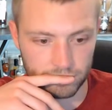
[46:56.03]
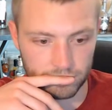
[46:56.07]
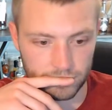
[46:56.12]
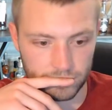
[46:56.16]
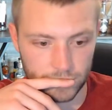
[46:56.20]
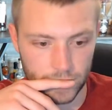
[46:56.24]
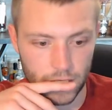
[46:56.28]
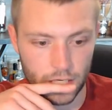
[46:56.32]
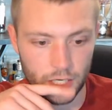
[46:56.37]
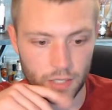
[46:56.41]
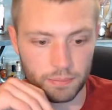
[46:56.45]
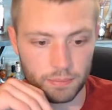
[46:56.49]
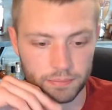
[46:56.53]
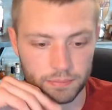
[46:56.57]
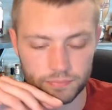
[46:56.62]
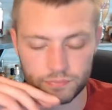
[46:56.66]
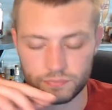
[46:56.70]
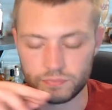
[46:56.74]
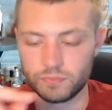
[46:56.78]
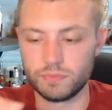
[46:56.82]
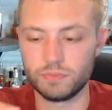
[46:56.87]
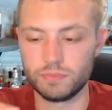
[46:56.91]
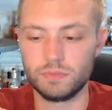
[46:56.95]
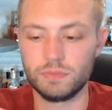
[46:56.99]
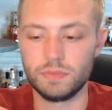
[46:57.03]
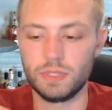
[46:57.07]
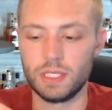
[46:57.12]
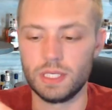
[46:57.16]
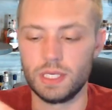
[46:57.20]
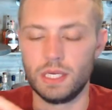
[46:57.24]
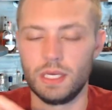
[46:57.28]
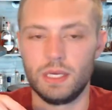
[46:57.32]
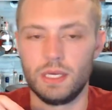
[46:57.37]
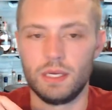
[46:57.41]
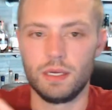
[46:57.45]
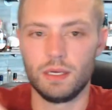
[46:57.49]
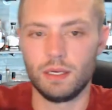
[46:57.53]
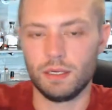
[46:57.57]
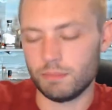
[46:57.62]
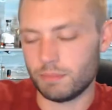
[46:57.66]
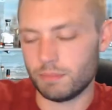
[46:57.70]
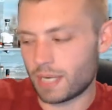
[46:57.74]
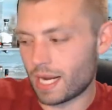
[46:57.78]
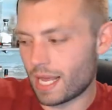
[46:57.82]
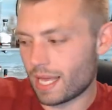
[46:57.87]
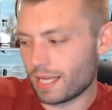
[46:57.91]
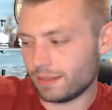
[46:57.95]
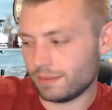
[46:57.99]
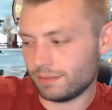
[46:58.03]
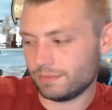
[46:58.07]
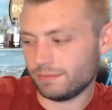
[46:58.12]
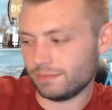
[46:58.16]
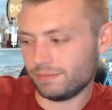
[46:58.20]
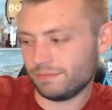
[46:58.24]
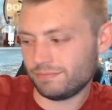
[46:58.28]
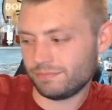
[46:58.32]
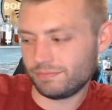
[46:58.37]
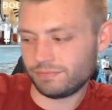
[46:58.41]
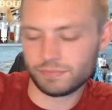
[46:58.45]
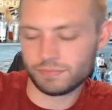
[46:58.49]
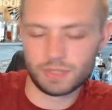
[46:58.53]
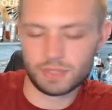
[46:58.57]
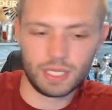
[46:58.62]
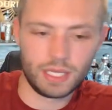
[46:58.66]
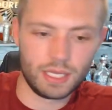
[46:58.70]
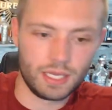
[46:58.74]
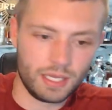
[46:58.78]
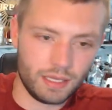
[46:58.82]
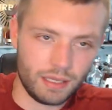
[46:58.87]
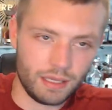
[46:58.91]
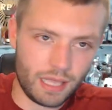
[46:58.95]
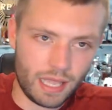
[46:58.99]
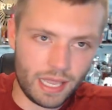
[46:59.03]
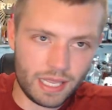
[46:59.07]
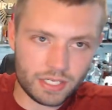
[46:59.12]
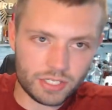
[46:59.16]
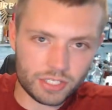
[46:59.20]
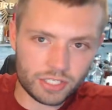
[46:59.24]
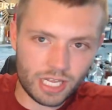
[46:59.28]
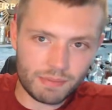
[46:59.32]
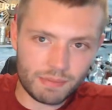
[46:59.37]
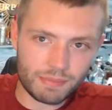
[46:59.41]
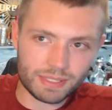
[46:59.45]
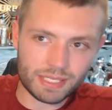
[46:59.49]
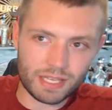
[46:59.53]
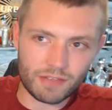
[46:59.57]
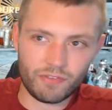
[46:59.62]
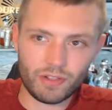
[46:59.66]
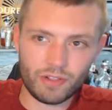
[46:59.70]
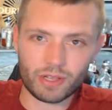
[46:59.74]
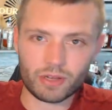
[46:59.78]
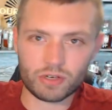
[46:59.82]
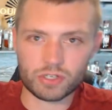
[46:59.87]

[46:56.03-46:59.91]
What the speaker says: You know. But age statements, I feel like, are